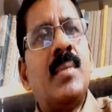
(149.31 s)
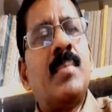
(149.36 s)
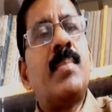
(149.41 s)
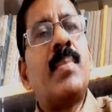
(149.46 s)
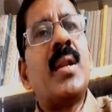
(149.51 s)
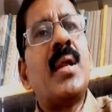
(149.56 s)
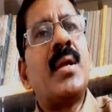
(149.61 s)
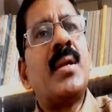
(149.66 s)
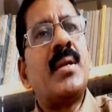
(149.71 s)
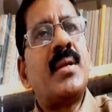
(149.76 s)

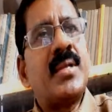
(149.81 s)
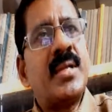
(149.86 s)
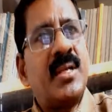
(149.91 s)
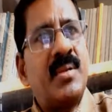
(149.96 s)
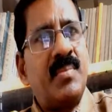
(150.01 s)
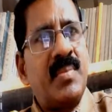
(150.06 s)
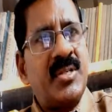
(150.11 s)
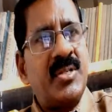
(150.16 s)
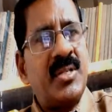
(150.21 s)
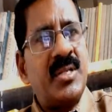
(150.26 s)
plant and
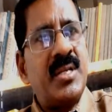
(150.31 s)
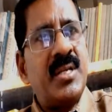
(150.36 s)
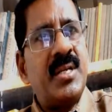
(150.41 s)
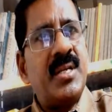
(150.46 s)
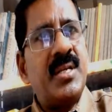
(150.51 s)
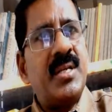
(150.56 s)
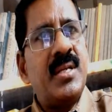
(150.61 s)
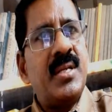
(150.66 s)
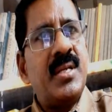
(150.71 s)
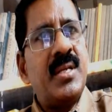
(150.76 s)

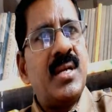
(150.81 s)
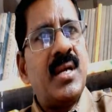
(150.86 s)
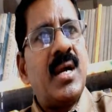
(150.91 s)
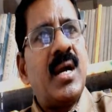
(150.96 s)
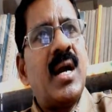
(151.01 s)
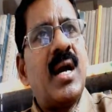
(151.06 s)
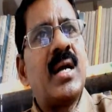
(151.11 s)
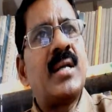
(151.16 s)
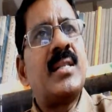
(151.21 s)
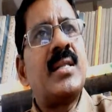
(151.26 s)
machinery,
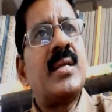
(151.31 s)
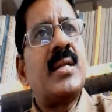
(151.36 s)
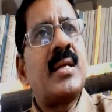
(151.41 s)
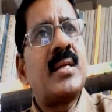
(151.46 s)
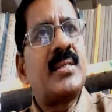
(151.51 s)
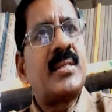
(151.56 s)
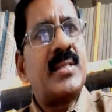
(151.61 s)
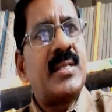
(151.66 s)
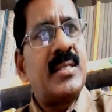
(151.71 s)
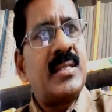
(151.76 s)
other
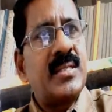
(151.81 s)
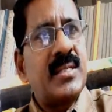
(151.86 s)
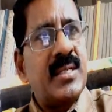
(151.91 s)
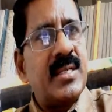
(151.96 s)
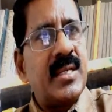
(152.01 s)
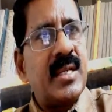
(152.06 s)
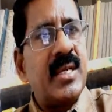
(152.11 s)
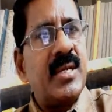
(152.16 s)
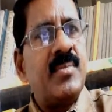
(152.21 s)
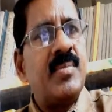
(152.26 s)
assets and
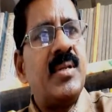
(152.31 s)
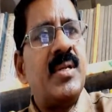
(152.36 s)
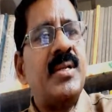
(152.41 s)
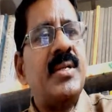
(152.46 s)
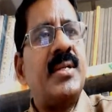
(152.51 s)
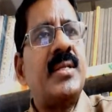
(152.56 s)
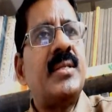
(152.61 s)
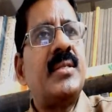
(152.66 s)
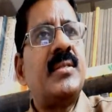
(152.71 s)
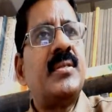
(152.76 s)

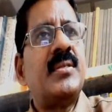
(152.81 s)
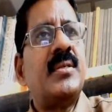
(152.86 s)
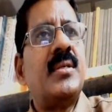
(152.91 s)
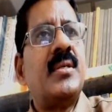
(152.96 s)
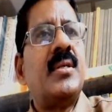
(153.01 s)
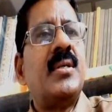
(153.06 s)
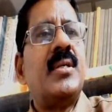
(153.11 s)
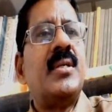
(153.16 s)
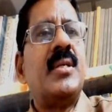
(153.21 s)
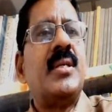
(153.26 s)
liabilities,
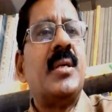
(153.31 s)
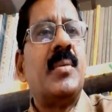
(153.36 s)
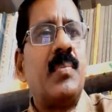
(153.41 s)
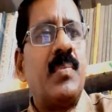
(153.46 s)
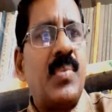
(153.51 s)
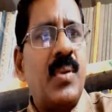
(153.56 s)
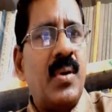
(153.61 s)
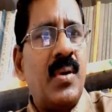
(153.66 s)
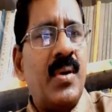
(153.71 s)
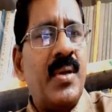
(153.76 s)

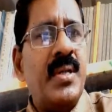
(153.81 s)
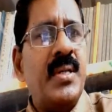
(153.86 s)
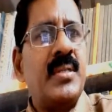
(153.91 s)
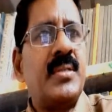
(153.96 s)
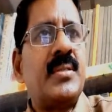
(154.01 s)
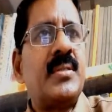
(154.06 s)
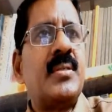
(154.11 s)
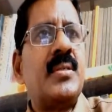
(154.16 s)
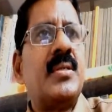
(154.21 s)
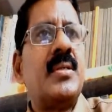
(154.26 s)

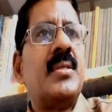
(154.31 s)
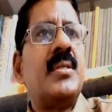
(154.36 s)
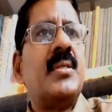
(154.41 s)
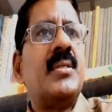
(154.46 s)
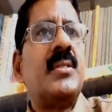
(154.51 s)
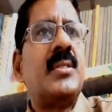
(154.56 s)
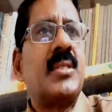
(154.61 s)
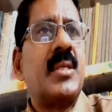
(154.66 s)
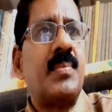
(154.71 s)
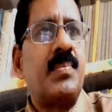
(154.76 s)
employees,
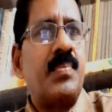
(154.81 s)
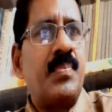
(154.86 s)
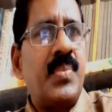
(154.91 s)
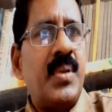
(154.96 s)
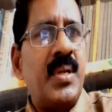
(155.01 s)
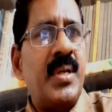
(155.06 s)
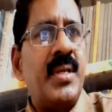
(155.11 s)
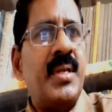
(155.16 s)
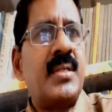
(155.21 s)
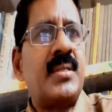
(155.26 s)

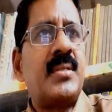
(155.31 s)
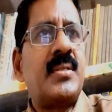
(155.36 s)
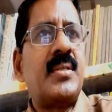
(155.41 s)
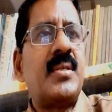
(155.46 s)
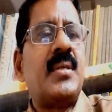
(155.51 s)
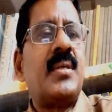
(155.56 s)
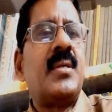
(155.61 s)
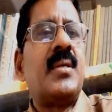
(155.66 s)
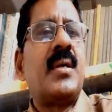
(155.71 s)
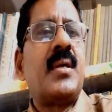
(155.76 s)
suppliers,
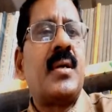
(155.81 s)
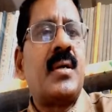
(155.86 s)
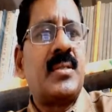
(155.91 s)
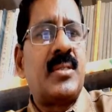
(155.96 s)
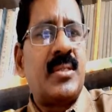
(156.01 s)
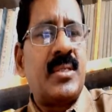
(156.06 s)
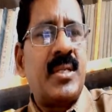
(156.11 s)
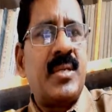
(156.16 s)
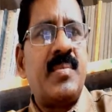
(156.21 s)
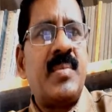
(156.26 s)

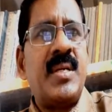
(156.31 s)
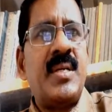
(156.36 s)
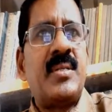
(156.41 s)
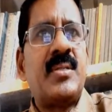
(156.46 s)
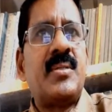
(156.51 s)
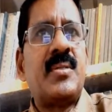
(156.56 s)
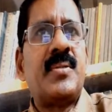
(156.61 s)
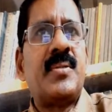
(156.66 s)
customers,